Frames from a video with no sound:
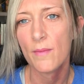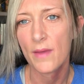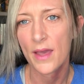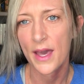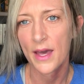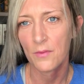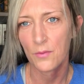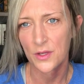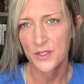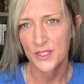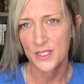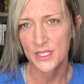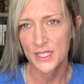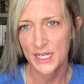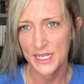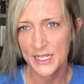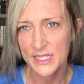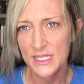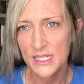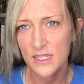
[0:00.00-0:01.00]
man was in
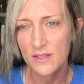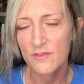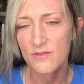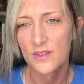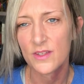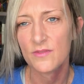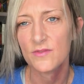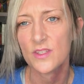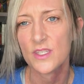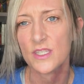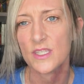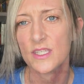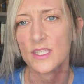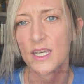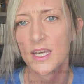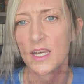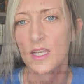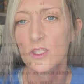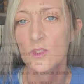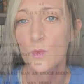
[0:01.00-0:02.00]

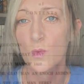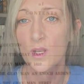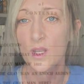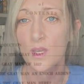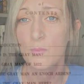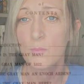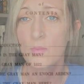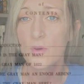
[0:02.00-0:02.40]
1956 when a